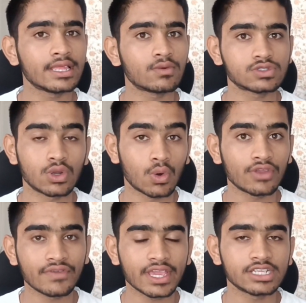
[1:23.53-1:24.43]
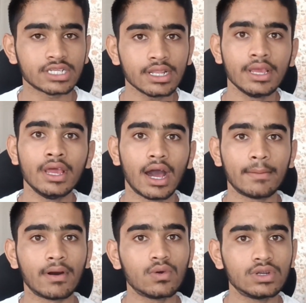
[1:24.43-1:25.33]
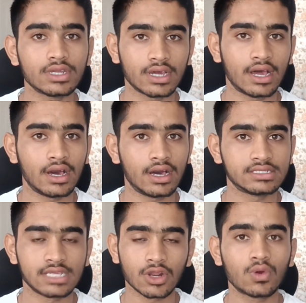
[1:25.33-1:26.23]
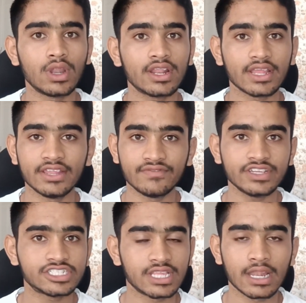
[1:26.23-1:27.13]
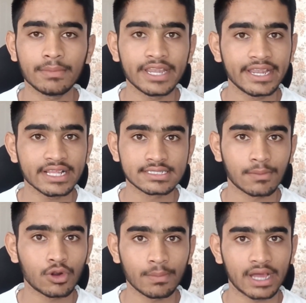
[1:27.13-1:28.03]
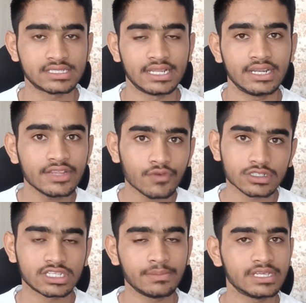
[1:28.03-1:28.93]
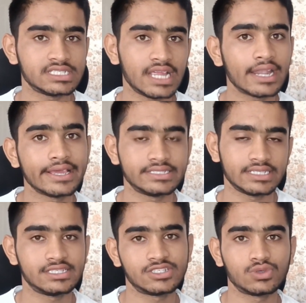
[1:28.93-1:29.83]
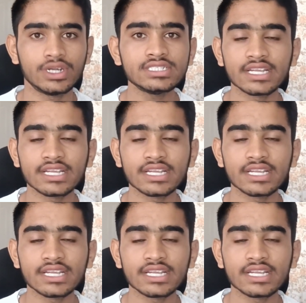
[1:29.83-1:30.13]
there was a notification about a circular in which there will be details about marks entry for CBSE and ICSE students,